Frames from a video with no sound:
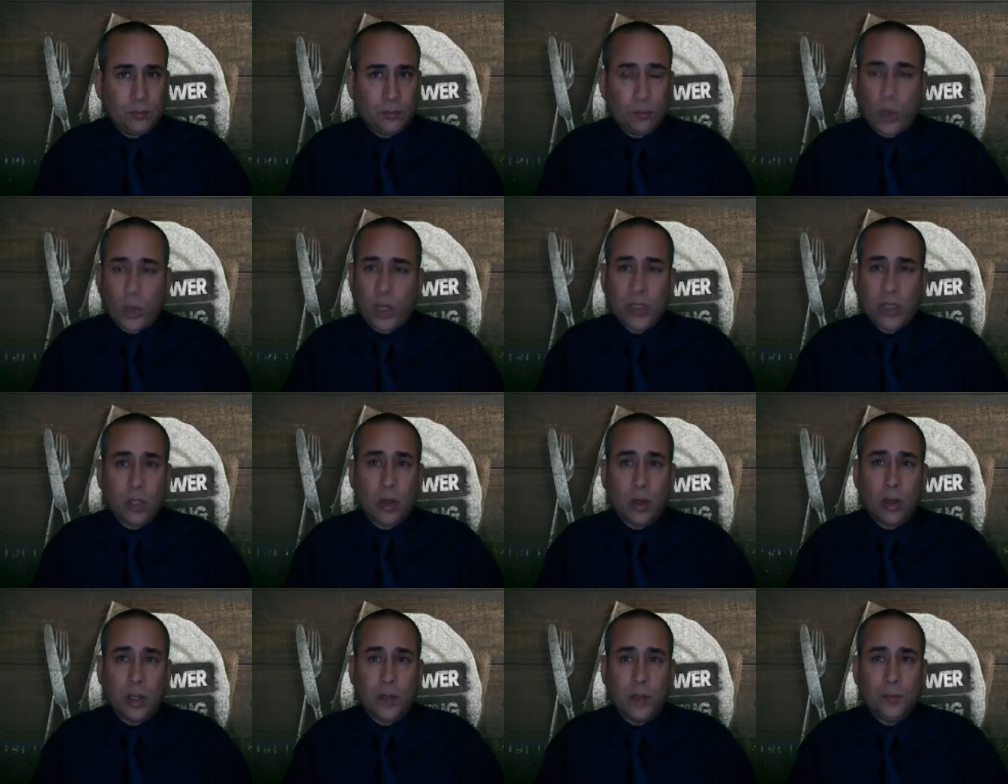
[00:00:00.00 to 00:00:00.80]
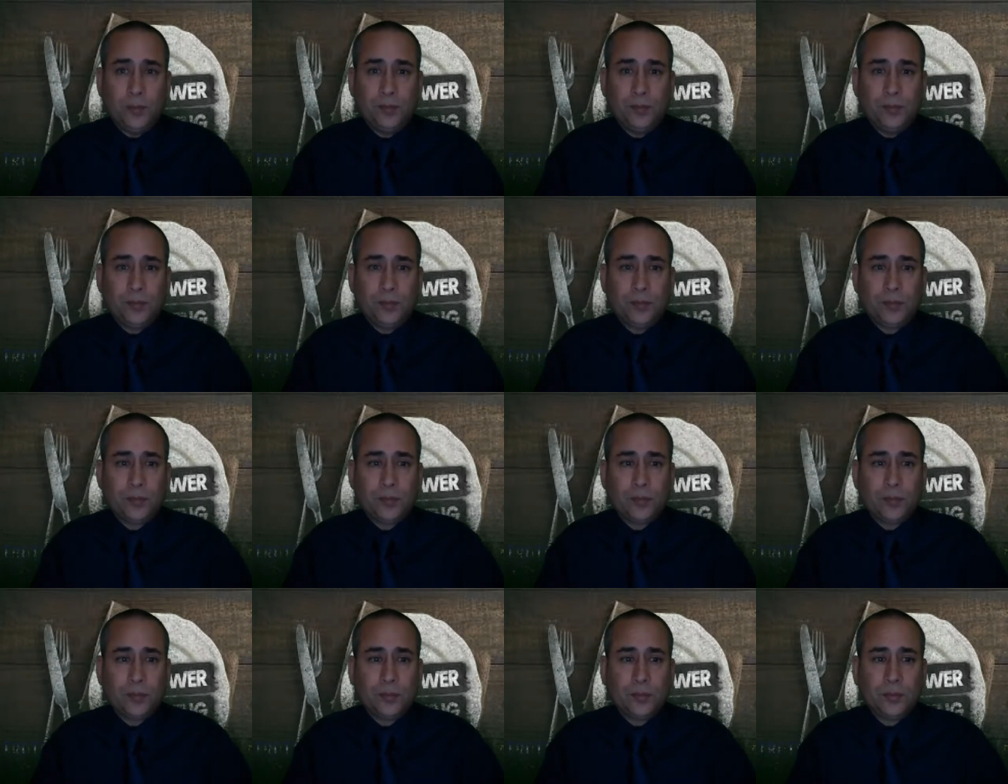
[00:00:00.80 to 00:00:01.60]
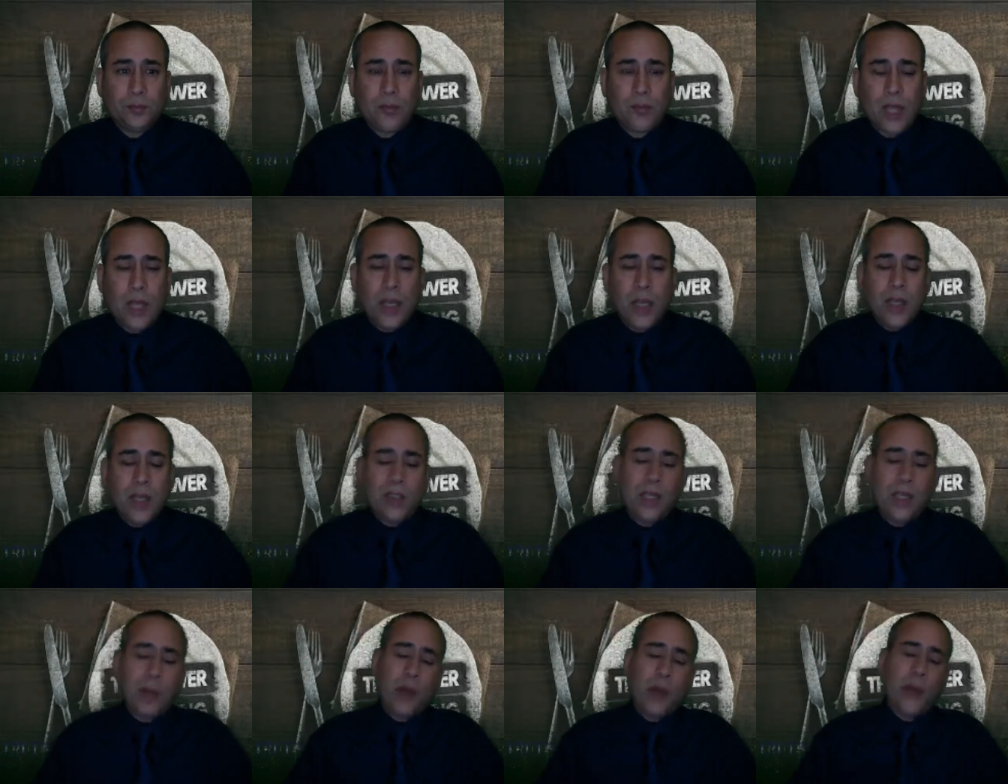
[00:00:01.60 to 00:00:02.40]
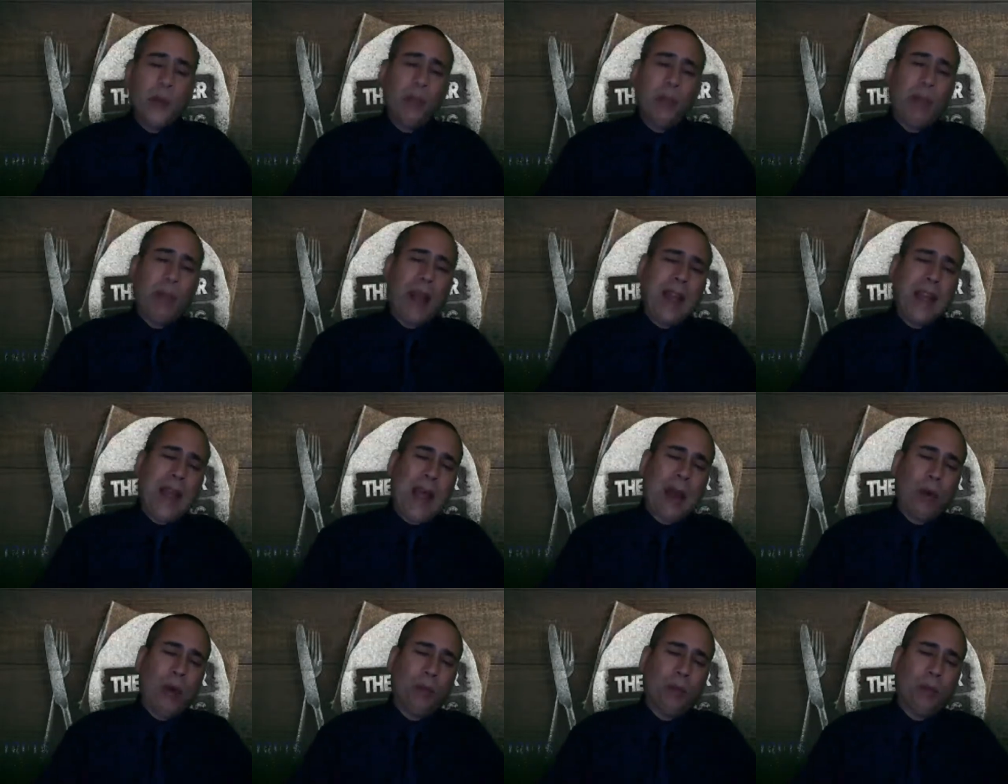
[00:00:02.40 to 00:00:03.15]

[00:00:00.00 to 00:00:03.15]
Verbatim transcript: Praise the Lord. You see, brethren, by now,